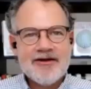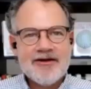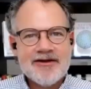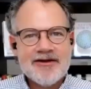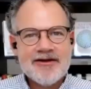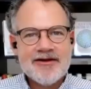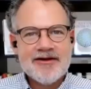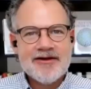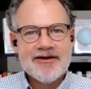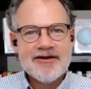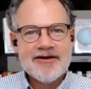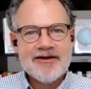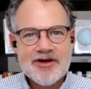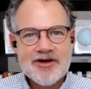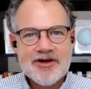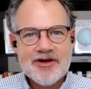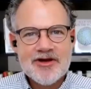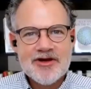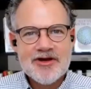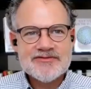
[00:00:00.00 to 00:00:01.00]
you so much
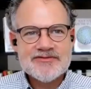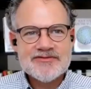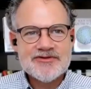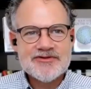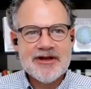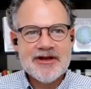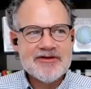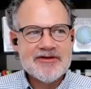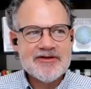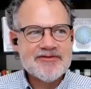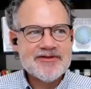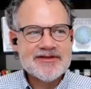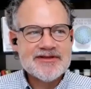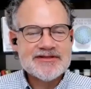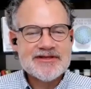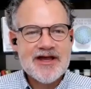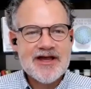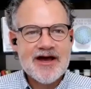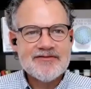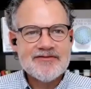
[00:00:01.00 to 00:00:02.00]
for joining me for this
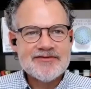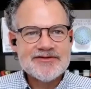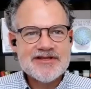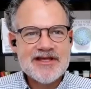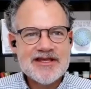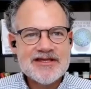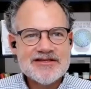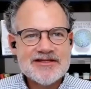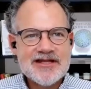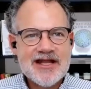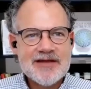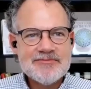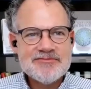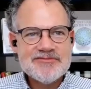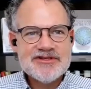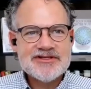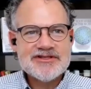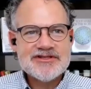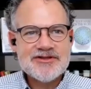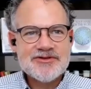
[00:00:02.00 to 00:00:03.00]
conversation. I'm
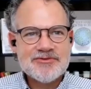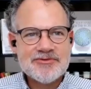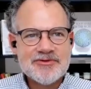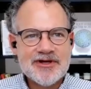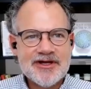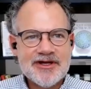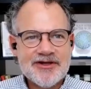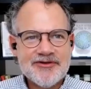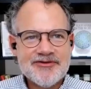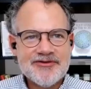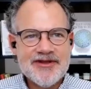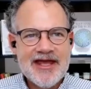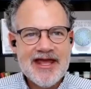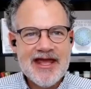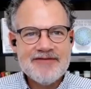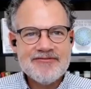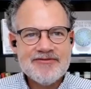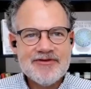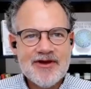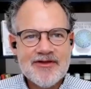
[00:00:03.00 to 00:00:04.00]
just thrilled to
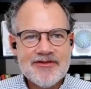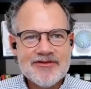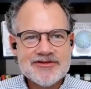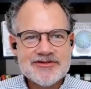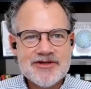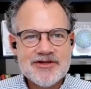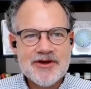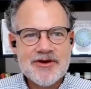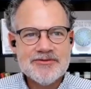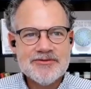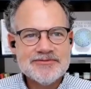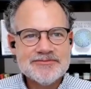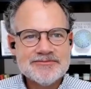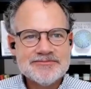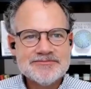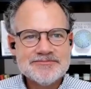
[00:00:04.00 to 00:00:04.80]
have you on the show.